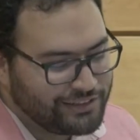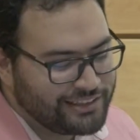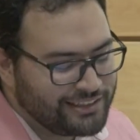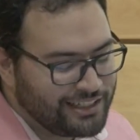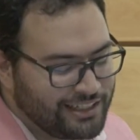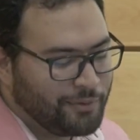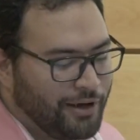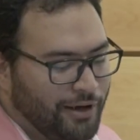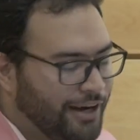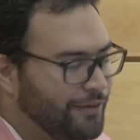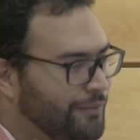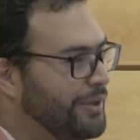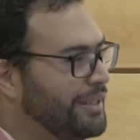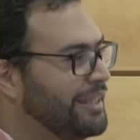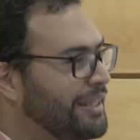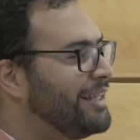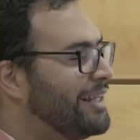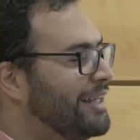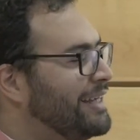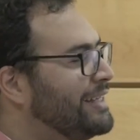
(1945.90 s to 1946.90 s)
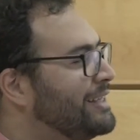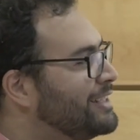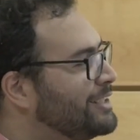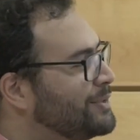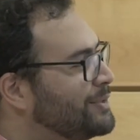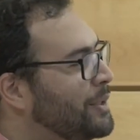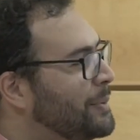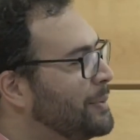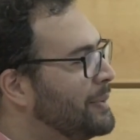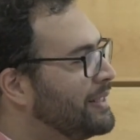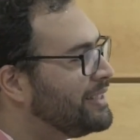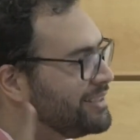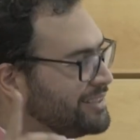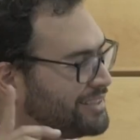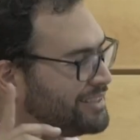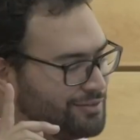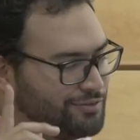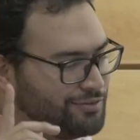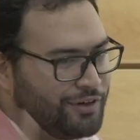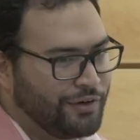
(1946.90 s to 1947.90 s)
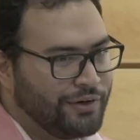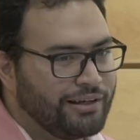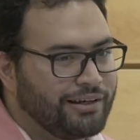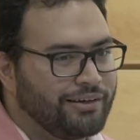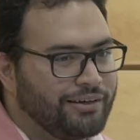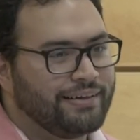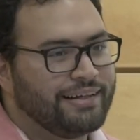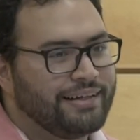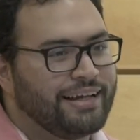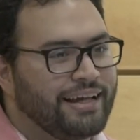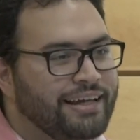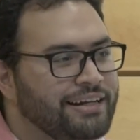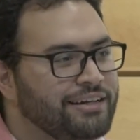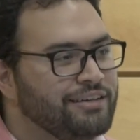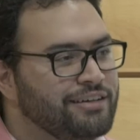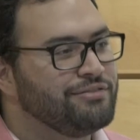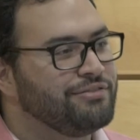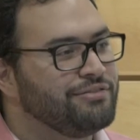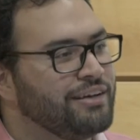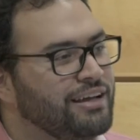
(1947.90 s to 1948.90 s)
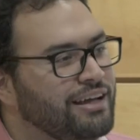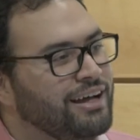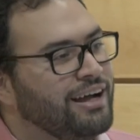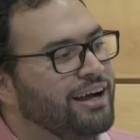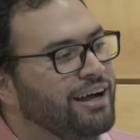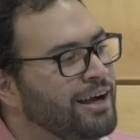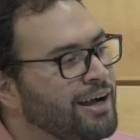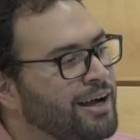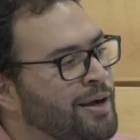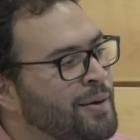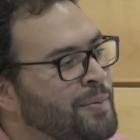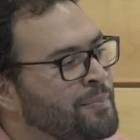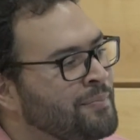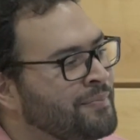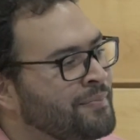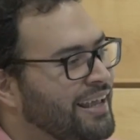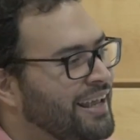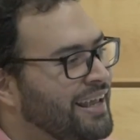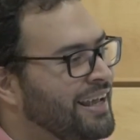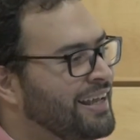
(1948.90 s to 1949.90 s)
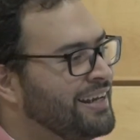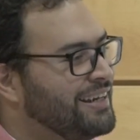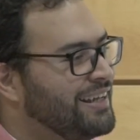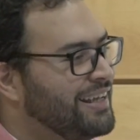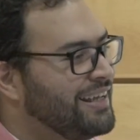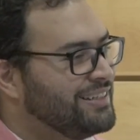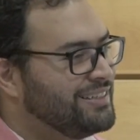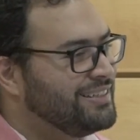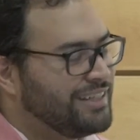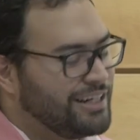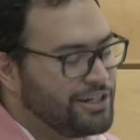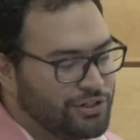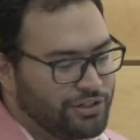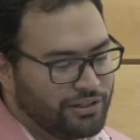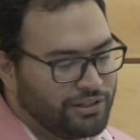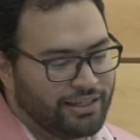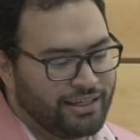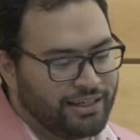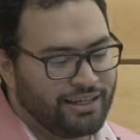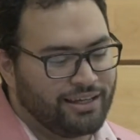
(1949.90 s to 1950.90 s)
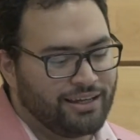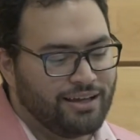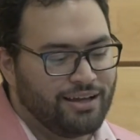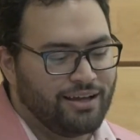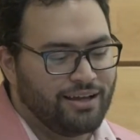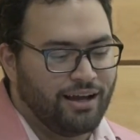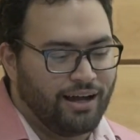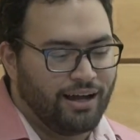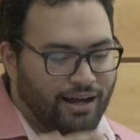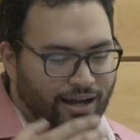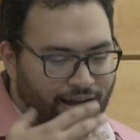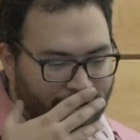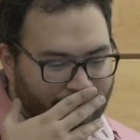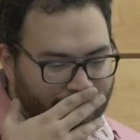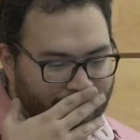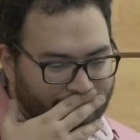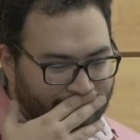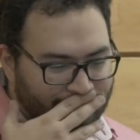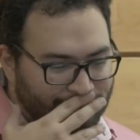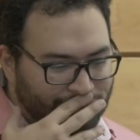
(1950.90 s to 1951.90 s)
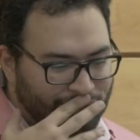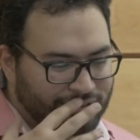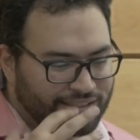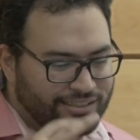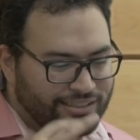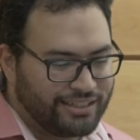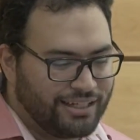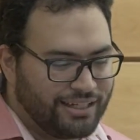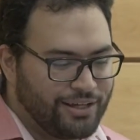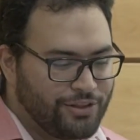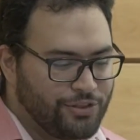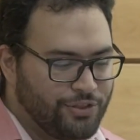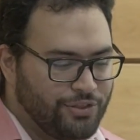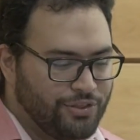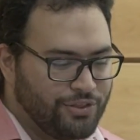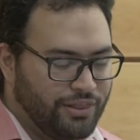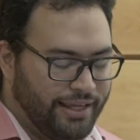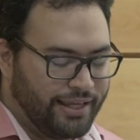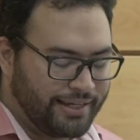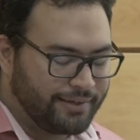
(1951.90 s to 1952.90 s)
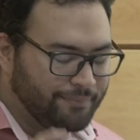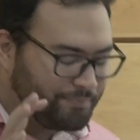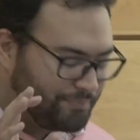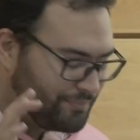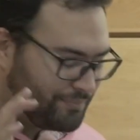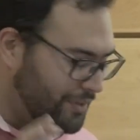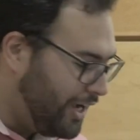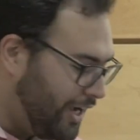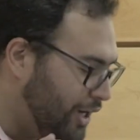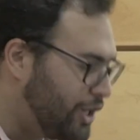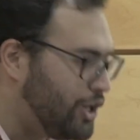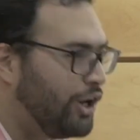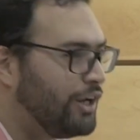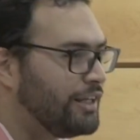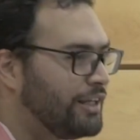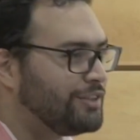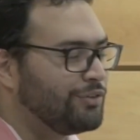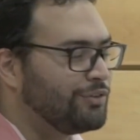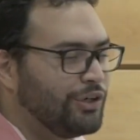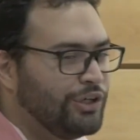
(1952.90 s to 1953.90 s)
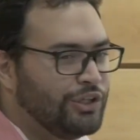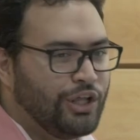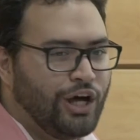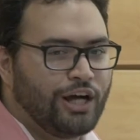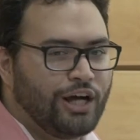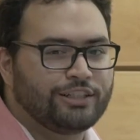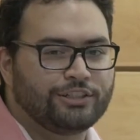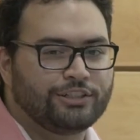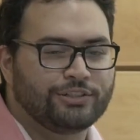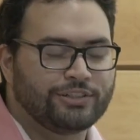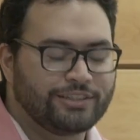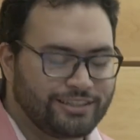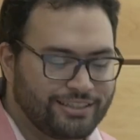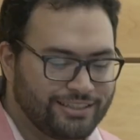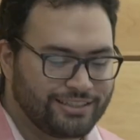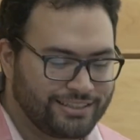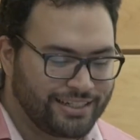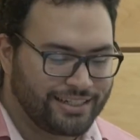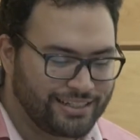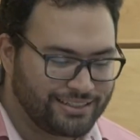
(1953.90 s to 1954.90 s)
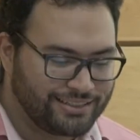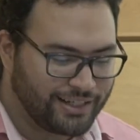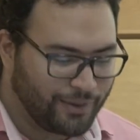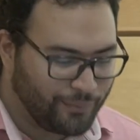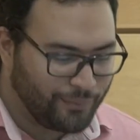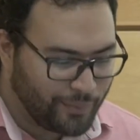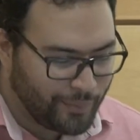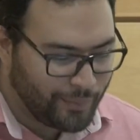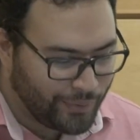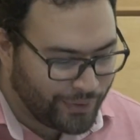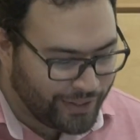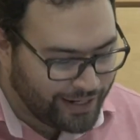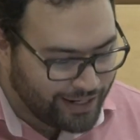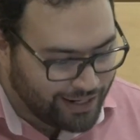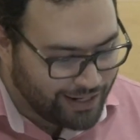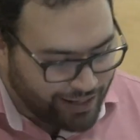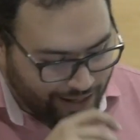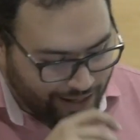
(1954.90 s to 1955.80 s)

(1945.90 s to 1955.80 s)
example. I really like this one because it's very creative, and essentially this was a cause for a lawsuit in the States at one point.